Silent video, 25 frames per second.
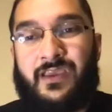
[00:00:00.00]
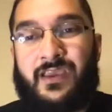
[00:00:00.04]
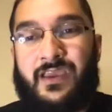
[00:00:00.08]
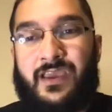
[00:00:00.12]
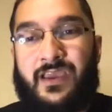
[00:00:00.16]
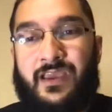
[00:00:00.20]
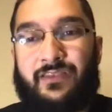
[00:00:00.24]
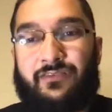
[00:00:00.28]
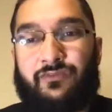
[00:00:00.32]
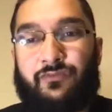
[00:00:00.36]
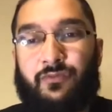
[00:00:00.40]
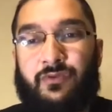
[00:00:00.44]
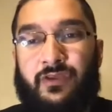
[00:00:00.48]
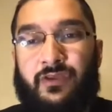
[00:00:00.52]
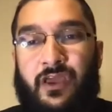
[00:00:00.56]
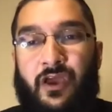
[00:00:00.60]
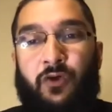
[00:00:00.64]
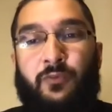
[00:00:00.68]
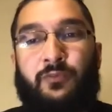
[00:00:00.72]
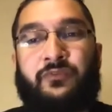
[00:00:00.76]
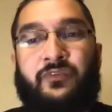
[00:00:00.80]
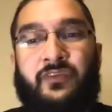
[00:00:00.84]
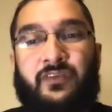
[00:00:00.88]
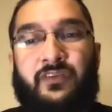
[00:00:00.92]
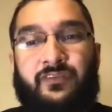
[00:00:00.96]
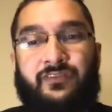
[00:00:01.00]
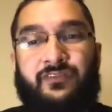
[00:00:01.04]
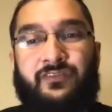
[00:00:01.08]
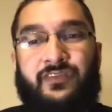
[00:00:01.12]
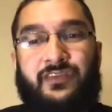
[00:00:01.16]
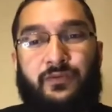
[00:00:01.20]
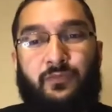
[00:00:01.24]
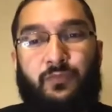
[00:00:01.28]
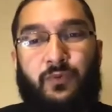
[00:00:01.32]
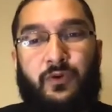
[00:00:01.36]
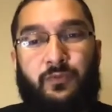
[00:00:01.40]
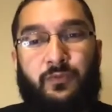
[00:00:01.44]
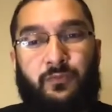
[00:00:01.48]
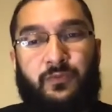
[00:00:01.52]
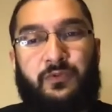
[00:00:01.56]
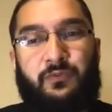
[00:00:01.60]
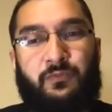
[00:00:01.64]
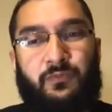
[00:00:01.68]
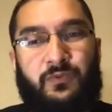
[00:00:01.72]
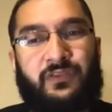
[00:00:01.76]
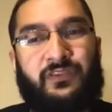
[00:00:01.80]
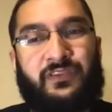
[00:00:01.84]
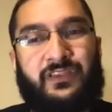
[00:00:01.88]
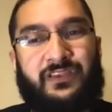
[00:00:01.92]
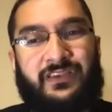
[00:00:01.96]
And so it helps us see what we
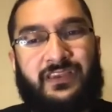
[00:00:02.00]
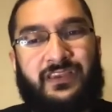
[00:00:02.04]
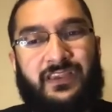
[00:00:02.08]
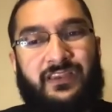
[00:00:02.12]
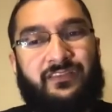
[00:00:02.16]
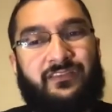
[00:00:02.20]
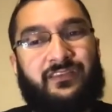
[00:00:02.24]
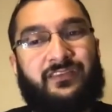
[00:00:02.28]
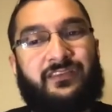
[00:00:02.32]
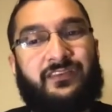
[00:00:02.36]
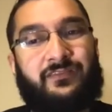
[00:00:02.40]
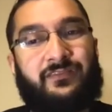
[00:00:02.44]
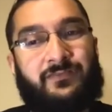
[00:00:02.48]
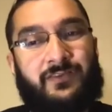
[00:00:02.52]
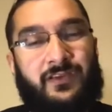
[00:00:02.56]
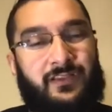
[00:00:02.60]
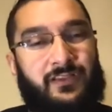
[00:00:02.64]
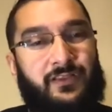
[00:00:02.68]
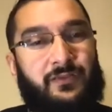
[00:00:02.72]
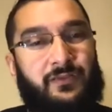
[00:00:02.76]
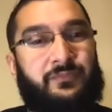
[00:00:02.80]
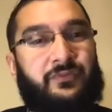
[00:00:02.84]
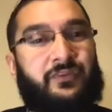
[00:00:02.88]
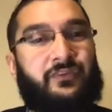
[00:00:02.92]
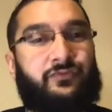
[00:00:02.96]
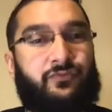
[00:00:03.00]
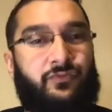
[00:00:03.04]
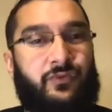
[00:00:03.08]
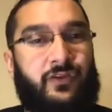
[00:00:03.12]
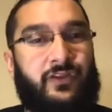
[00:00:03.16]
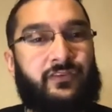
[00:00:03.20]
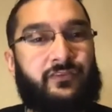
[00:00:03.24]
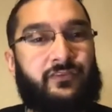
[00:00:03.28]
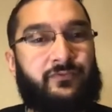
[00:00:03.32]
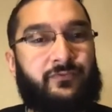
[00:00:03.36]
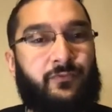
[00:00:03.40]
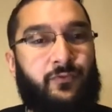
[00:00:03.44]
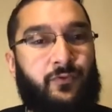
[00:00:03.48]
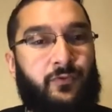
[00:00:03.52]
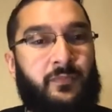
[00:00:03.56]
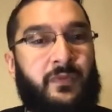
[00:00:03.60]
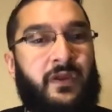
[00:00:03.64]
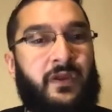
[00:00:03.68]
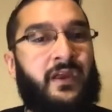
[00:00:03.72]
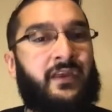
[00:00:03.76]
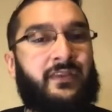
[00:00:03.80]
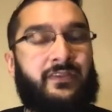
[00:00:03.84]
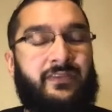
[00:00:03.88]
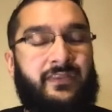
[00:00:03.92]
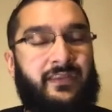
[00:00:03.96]
really need to develop, to transform,
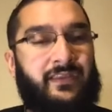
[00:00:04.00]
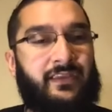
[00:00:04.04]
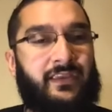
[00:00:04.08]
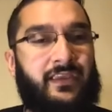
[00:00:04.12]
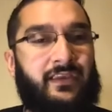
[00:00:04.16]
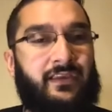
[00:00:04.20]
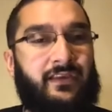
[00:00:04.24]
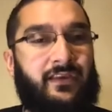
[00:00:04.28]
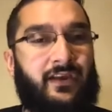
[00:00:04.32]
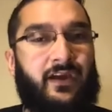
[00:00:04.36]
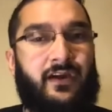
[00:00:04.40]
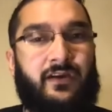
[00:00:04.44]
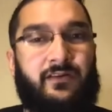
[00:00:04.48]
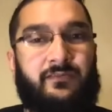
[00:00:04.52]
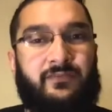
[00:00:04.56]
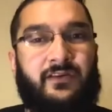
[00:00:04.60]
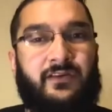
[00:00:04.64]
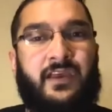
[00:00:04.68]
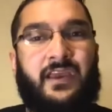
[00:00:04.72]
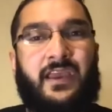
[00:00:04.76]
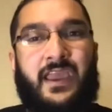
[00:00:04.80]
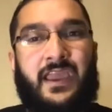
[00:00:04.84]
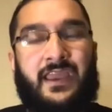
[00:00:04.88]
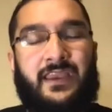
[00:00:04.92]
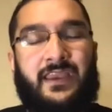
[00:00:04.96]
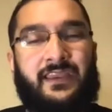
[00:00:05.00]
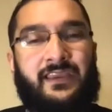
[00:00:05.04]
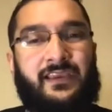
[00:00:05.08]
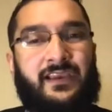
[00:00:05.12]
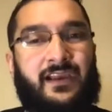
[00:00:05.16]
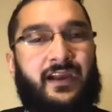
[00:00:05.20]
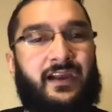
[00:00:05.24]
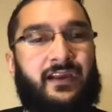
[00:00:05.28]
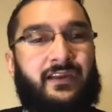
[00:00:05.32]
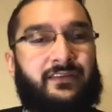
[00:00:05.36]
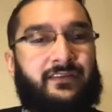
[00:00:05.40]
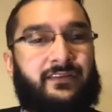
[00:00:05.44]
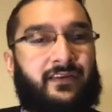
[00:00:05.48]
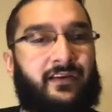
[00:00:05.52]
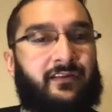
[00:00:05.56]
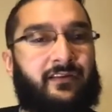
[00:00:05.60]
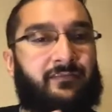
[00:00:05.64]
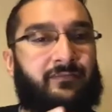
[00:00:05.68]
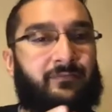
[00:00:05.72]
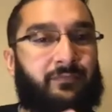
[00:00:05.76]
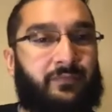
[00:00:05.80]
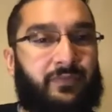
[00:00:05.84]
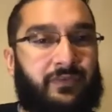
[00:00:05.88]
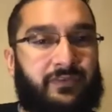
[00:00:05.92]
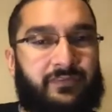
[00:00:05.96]
thinking of any kind
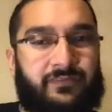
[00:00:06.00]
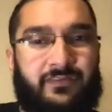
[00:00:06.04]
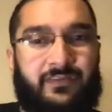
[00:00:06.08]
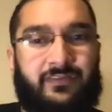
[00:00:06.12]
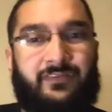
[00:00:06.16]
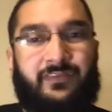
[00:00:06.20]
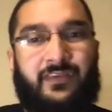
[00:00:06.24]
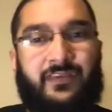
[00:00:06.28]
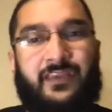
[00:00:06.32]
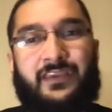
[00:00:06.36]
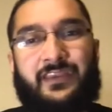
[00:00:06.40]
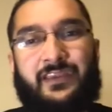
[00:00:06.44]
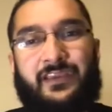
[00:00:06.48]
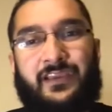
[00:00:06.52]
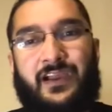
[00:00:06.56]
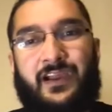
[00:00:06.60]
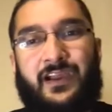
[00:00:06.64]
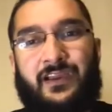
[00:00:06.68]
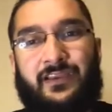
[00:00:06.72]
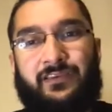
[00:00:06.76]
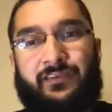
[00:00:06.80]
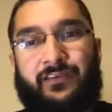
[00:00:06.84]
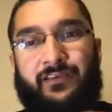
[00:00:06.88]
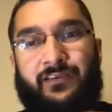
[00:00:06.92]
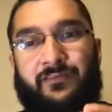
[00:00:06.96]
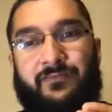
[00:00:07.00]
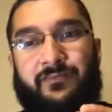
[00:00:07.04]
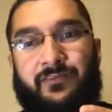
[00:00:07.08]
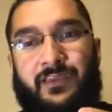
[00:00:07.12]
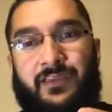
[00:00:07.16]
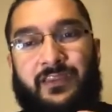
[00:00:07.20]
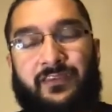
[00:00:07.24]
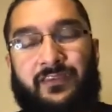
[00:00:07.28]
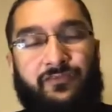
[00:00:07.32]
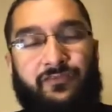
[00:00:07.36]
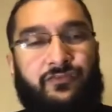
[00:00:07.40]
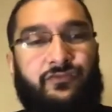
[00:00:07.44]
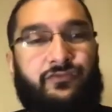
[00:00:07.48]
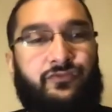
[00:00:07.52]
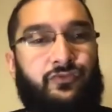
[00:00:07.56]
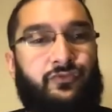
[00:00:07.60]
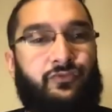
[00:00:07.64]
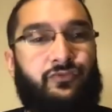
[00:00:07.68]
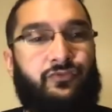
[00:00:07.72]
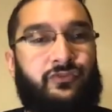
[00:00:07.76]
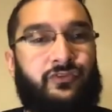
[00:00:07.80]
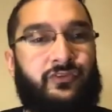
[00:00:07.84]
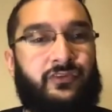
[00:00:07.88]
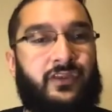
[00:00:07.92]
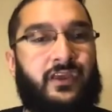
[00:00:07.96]
of business, any kind of
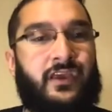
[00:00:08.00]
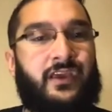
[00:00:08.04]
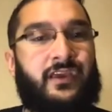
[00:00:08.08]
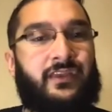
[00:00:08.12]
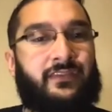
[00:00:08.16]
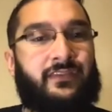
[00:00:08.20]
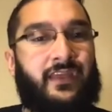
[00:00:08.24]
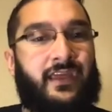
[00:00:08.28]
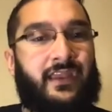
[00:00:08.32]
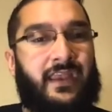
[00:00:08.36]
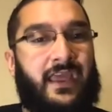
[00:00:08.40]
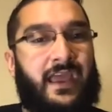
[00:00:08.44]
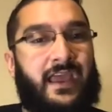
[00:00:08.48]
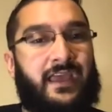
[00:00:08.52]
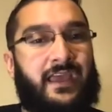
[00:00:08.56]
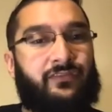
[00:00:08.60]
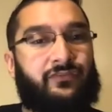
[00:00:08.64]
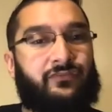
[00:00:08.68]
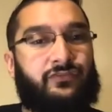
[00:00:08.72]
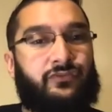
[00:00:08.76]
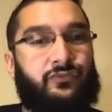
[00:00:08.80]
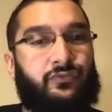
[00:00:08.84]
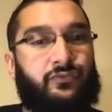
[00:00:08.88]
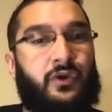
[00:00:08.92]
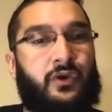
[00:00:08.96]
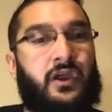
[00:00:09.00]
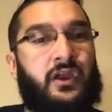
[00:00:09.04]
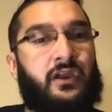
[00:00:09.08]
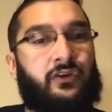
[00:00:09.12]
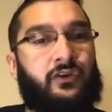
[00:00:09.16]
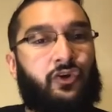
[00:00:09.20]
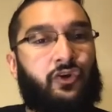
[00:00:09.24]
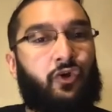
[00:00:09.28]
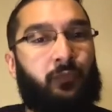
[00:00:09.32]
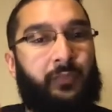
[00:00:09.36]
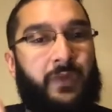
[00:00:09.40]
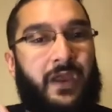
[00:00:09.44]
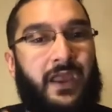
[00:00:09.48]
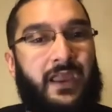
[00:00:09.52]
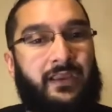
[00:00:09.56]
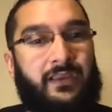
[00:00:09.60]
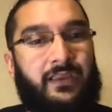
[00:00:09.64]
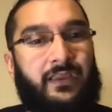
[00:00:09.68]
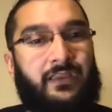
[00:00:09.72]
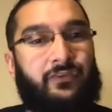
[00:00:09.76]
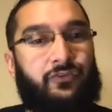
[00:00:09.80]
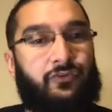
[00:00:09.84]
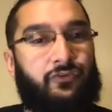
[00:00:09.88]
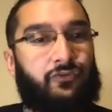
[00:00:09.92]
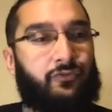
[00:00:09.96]
institution that has to go back
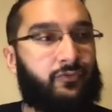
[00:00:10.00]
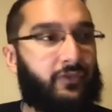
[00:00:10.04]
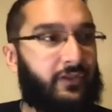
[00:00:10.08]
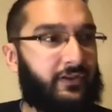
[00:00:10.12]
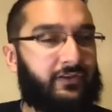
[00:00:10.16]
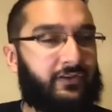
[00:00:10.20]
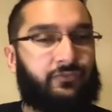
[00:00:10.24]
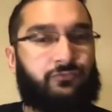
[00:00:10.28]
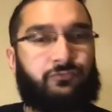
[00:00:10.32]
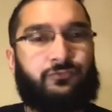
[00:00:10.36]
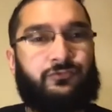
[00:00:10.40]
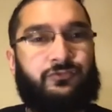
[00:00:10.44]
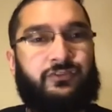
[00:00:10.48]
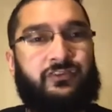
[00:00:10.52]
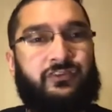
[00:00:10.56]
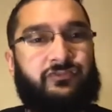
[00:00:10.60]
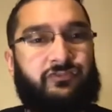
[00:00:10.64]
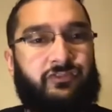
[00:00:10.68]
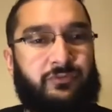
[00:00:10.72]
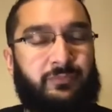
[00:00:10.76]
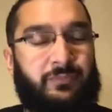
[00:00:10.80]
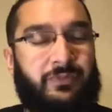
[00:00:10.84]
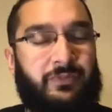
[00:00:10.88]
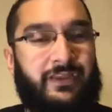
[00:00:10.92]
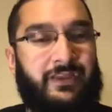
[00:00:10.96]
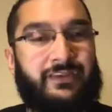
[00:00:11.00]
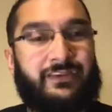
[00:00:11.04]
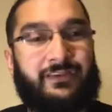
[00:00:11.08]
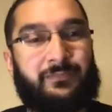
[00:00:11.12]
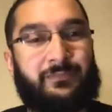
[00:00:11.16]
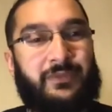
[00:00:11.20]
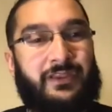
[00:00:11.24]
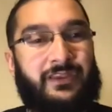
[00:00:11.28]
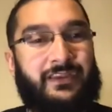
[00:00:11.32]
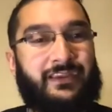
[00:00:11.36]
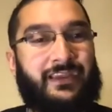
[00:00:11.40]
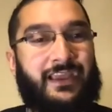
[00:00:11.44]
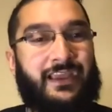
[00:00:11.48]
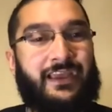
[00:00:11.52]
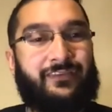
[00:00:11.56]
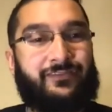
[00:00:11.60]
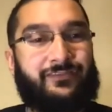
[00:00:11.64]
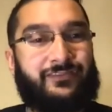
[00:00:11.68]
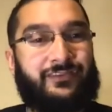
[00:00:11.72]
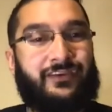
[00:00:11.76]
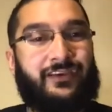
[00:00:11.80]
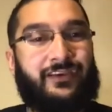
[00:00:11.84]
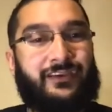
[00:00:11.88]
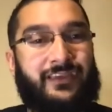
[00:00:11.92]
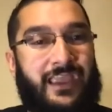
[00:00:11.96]
and do like a strategic planning meeting, has to
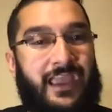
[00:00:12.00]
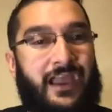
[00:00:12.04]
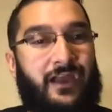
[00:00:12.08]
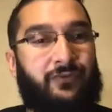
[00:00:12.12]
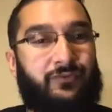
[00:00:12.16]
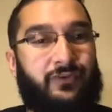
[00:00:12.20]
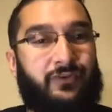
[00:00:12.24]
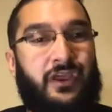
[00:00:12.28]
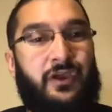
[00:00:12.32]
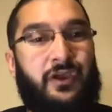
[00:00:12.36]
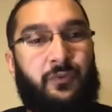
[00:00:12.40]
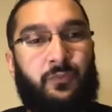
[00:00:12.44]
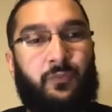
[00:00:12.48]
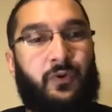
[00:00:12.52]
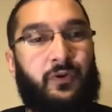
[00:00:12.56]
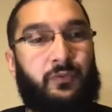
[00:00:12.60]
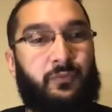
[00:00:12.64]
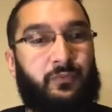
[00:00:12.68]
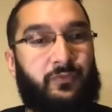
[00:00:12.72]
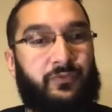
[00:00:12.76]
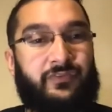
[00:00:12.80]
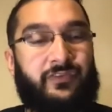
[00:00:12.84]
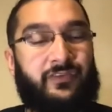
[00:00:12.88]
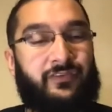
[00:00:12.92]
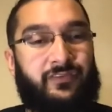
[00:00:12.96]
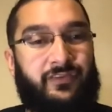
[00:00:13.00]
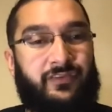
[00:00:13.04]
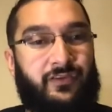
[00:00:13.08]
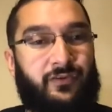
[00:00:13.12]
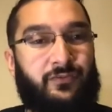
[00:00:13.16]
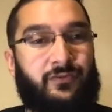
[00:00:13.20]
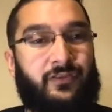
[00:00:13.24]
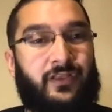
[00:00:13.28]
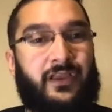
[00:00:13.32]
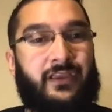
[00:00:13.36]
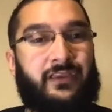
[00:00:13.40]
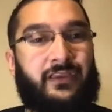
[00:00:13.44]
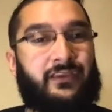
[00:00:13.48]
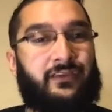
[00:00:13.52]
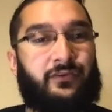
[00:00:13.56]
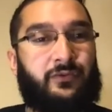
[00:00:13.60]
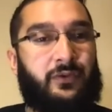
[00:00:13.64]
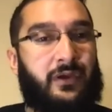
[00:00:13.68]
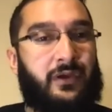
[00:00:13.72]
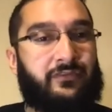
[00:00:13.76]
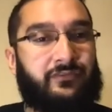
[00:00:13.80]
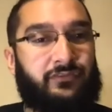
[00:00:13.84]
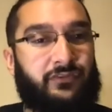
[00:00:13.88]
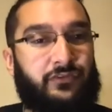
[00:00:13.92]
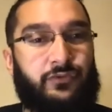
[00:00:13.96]
account, what was this year like? You know,
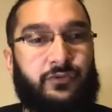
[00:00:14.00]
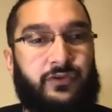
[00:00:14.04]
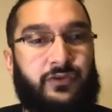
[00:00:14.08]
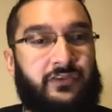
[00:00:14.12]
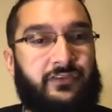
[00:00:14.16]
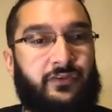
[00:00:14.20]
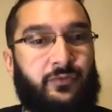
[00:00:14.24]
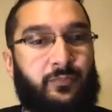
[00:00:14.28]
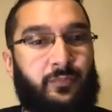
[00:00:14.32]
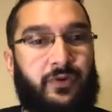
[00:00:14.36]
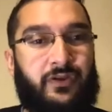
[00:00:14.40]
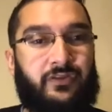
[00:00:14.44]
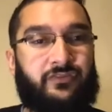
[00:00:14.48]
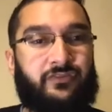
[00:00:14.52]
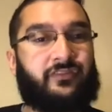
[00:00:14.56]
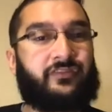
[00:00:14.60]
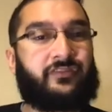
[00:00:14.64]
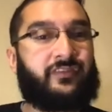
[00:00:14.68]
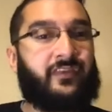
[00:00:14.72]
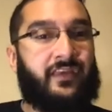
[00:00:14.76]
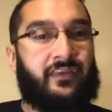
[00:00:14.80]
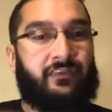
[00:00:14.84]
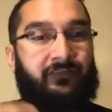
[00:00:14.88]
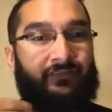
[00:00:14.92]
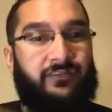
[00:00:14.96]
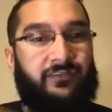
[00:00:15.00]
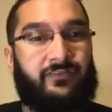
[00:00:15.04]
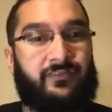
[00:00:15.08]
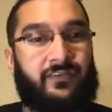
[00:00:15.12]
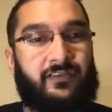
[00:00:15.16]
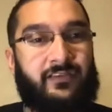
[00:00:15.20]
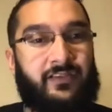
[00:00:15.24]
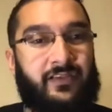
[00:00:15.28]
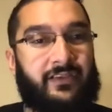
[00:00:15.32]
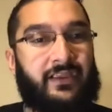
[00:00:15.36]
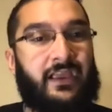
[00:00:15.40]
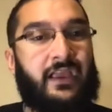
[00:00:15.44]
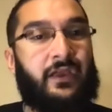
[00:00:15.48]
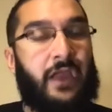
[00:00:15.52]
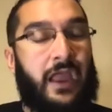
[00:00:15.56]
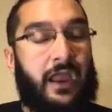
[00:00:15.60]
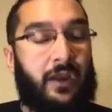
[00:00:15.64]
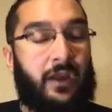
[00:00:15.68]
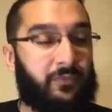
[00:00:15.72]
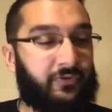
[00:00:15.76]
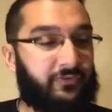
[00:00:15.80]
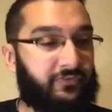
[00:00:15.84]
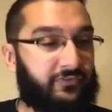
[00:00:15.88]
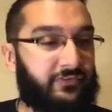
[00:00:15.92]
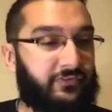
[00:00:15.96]
has to look at their budgets, has to see like, how
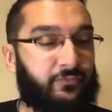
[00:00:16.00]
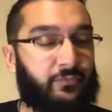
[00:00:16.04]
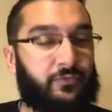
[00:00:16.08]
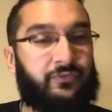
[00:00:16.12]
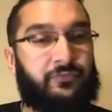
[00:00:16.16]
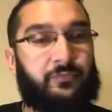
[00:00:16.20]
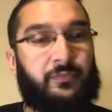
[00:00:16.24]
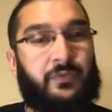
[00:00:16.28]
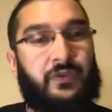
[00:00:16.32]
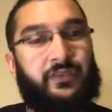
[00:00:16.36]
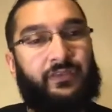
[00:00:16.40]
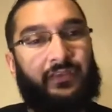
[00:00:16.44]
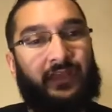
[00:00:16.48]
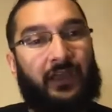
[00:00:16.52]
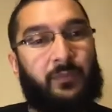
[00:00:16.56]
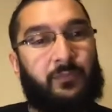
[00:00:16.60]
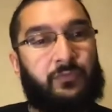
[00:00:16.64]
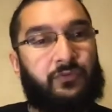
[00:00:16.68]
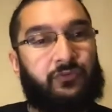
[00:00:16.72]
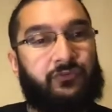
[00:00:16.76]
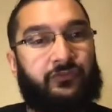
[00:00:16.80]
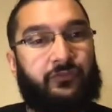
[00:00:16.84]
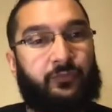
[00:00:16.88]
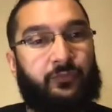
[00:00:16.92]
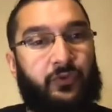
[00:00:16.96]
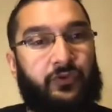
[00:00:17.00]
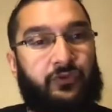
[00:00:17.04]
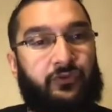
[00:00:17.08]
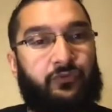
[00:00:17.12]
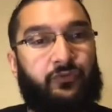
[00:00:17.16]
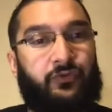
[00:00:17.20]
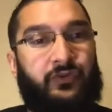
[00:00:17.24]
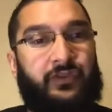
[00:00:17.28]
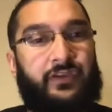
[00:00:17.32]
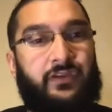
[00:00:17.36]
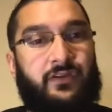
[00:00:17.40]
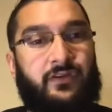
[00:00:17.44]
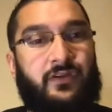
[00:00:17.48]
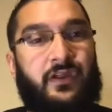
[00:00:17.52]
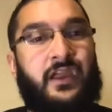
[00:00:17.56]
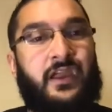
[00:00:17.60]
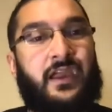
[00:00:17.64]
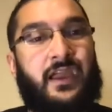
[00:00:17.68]
much did we spend? How much did we do here?